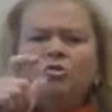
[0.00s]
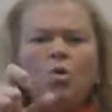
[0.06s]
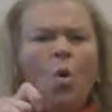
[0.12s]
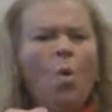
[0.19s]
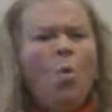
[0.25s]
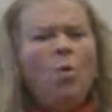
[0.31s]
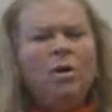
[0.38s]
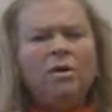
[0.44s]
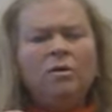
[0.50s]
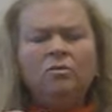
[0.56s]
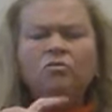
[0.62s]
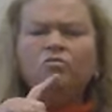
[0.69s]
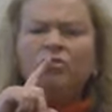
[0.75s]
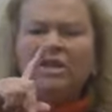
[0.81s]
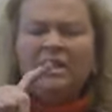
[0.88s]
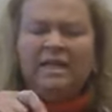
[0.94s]
I know it can be really
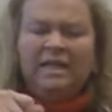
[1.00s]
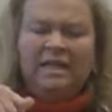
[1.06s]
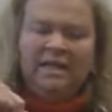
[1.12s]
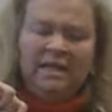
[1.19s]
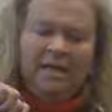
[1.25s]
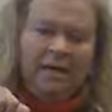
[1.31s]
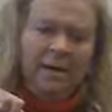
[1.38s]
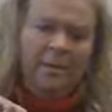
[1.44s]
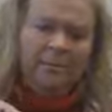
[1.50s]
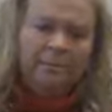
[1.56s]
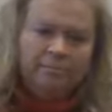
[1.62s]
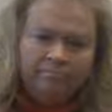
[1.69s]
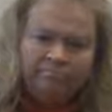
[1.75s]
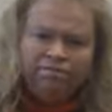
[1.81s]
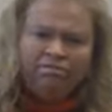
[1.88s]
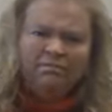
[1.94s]
tempting when you feel a
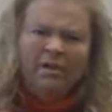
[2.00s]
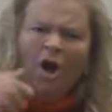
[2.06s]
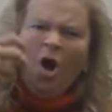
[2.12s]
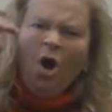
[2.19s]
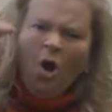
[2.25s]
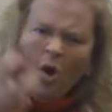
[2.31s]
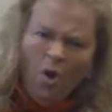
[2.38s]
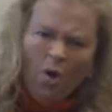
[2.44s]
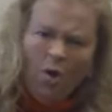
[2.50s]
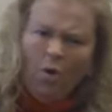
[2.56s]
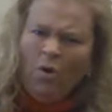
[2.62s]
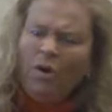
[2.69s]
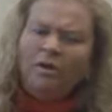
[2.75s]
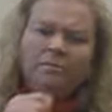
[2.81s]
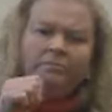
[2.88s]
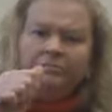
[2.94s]
high spot to want to
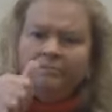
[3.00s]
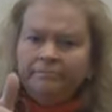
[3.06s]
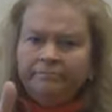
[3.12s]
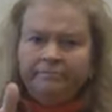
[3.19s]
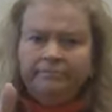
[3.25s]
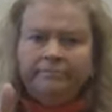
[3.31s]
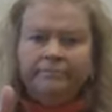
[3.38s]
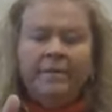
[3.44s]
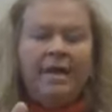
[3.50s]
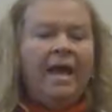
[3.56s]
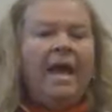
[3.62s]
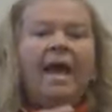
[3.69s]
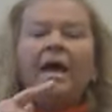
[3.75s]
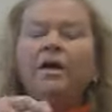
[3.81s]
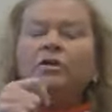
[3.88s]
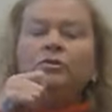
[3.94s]
dig in and kind of grind
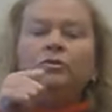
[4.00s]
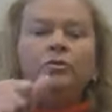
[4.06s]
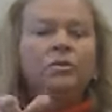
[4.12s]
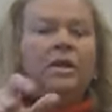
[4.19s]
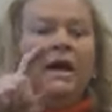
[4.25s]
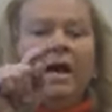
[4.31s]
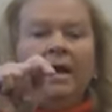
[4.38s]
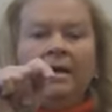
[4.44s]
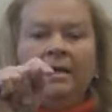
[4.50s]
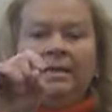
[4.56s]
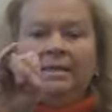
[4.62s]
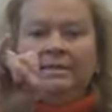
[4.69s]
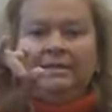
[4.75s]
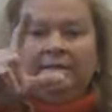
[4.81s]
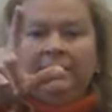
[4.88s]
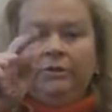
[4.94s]
away,
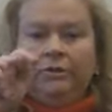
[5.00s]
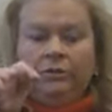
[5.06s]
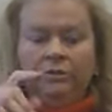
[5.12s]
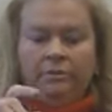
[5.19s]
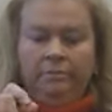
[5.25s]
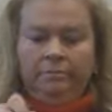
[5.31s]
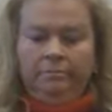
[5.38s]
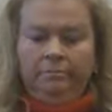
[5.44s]
but don't.